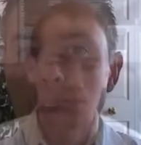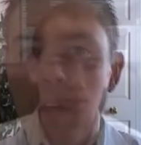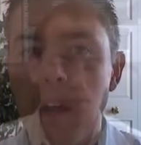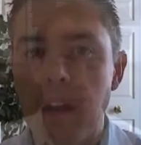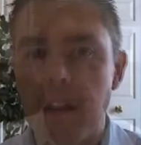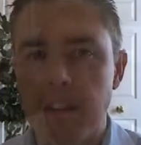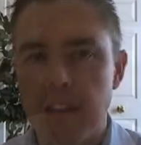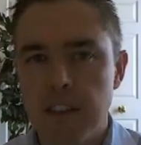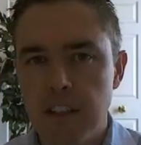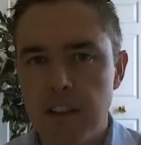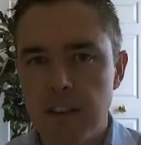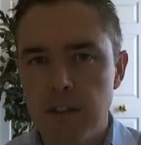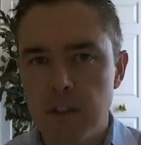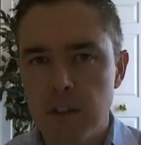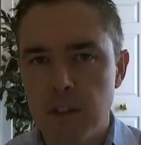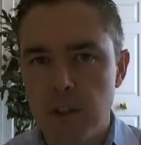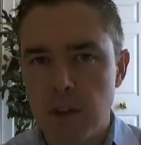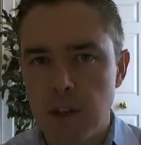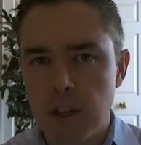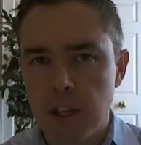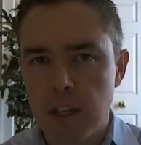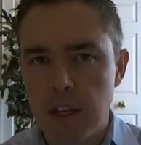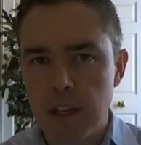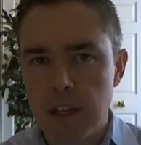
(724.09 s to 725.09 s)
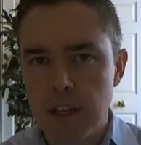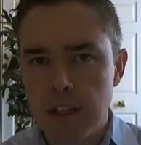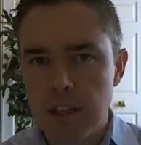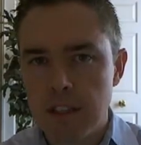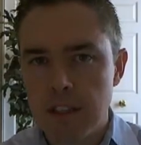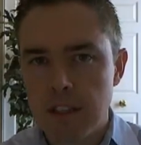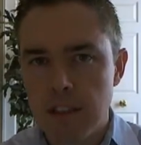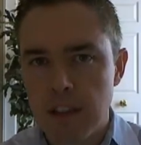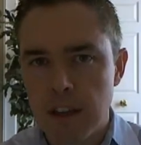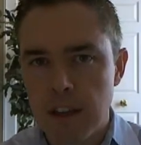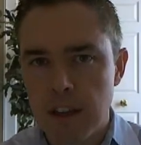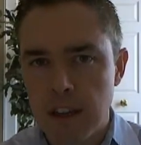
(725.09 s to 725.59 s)
Brock, thanks for joining
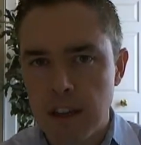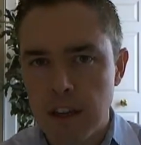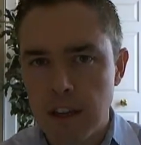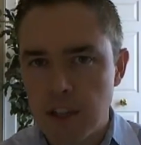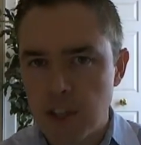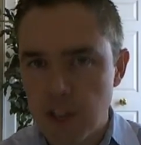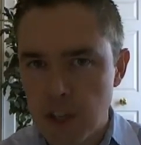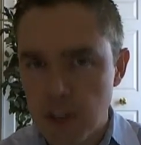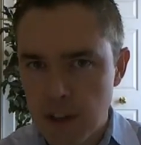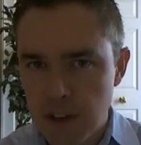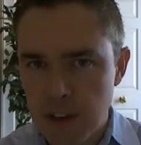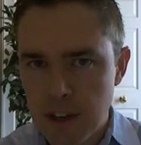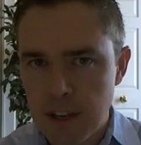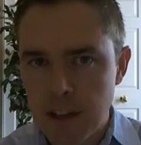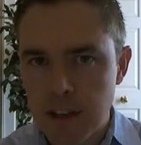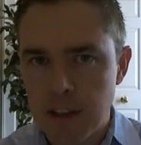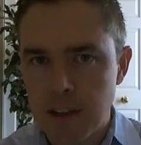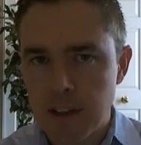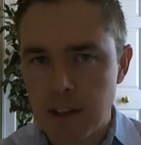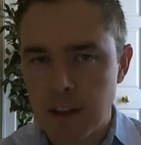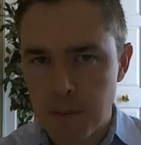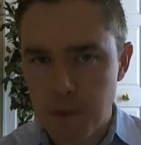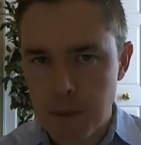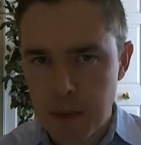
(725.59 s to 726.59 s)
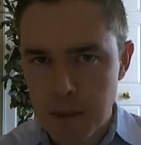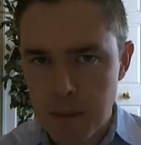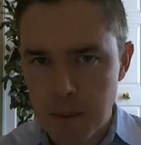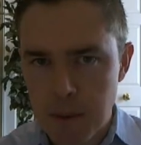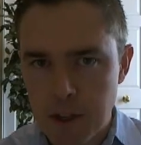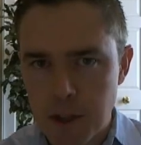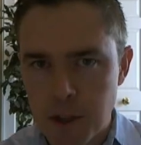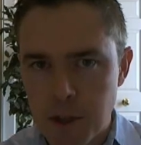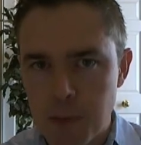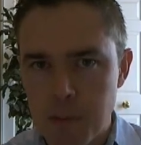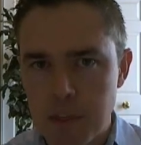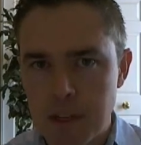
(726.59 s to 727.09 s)
us and sharing a little bit
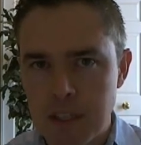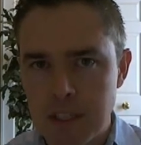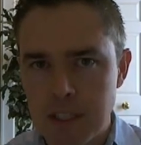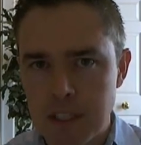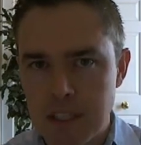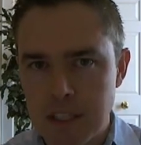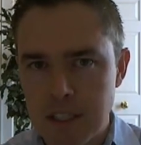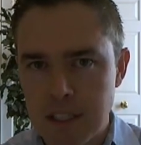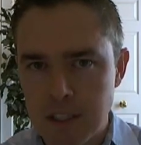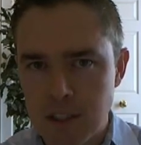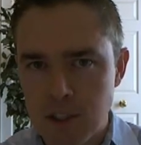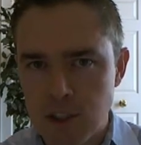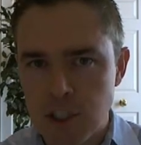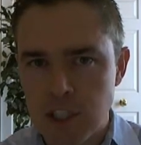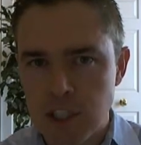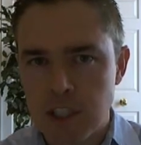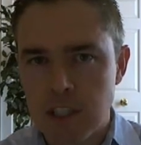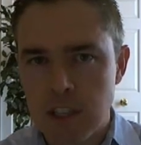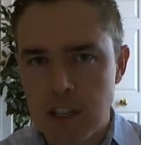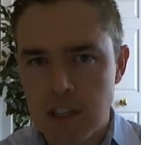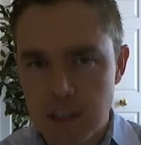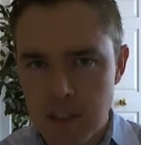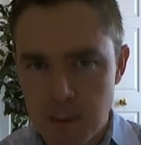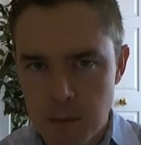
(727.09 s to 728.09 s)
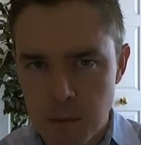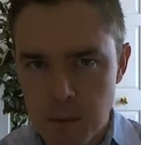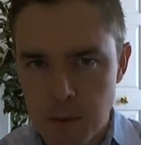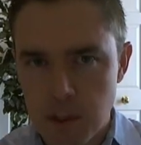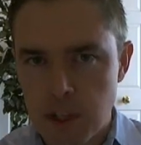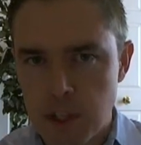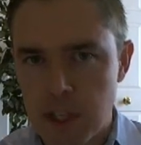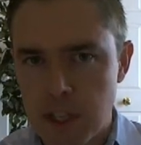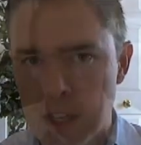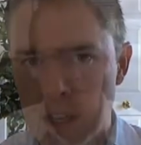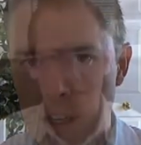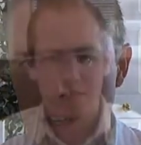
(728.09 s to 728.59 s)
about your business and your success. I
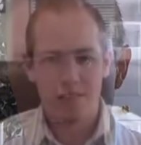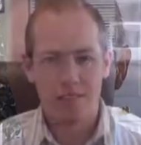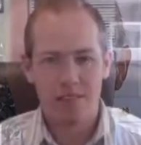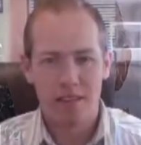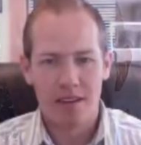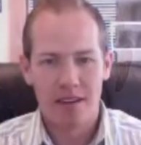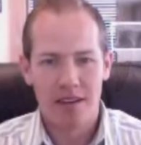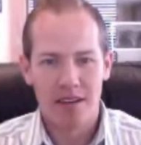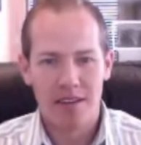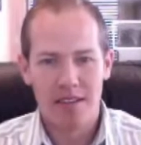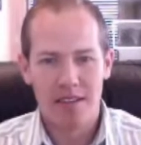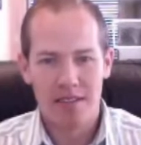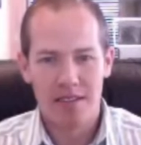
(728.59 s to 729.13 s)
appreciate it.